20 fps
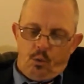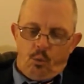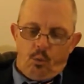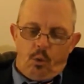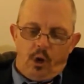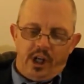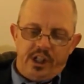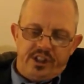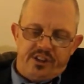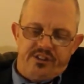
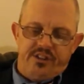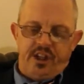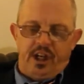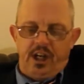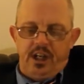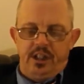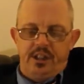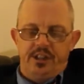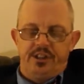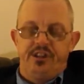What
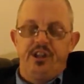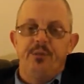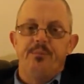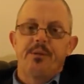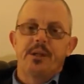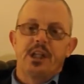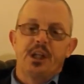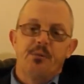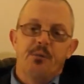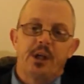
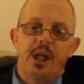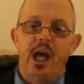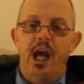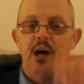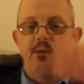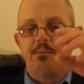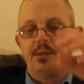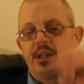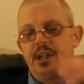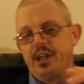typically would
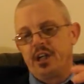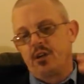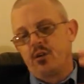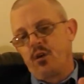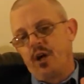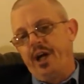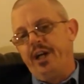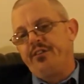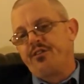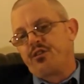happen in a
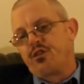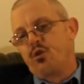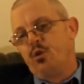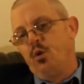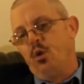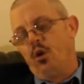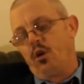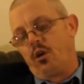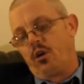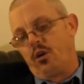grade
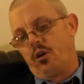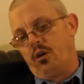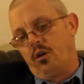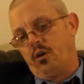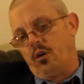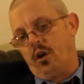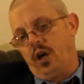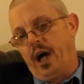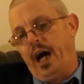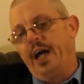school
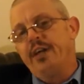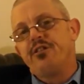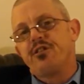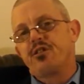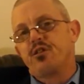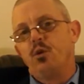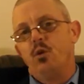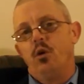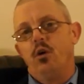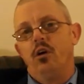or high
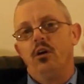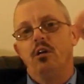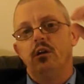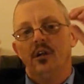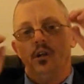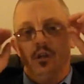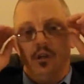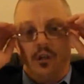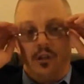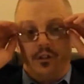school
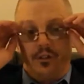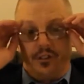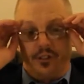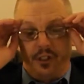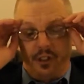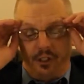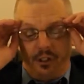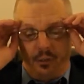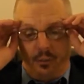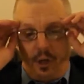
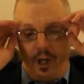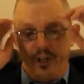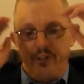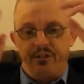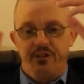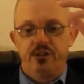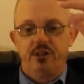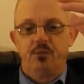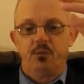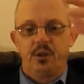
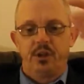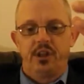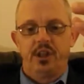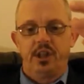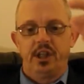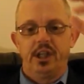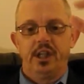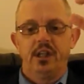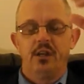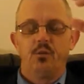situation
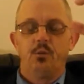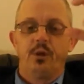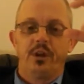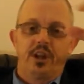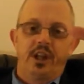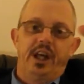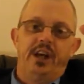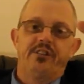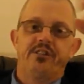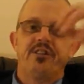with
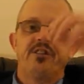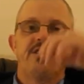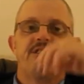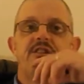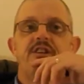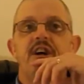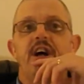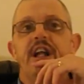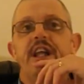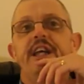lesson
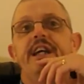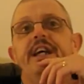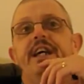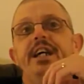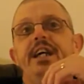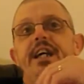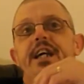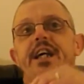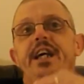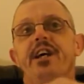study
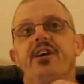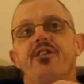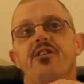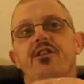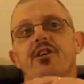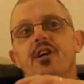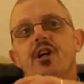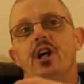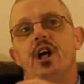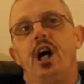is
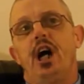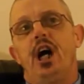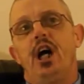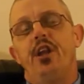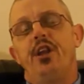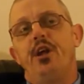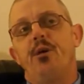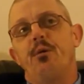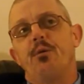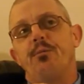
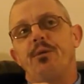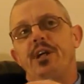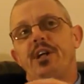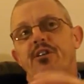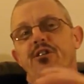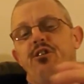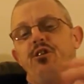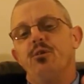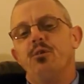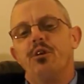there would be a
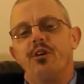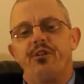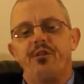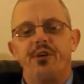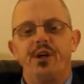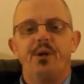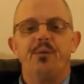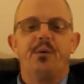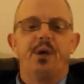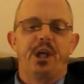2 or
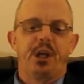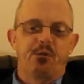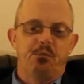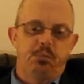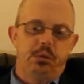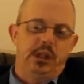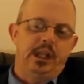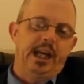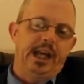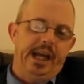3 week
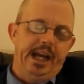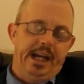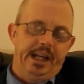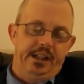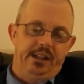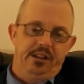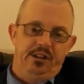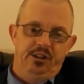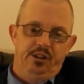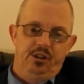plan
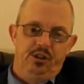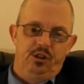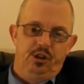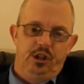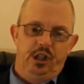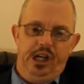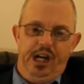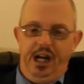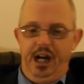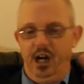
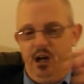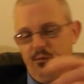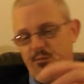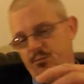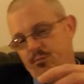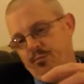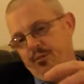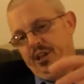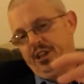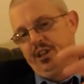
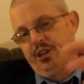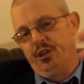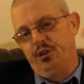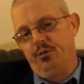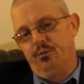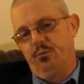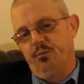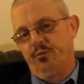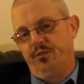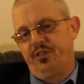in the
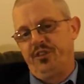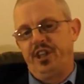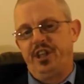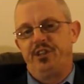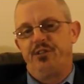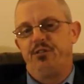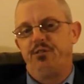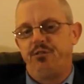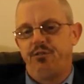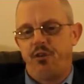
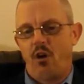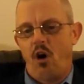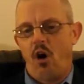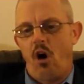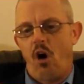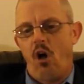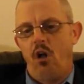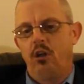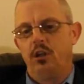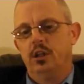
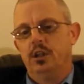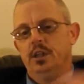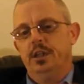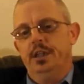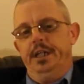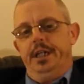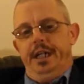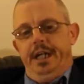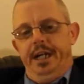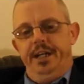fall
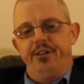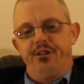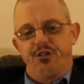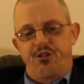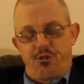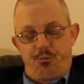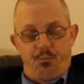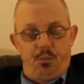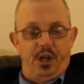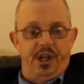and the
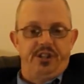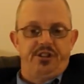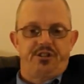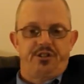spring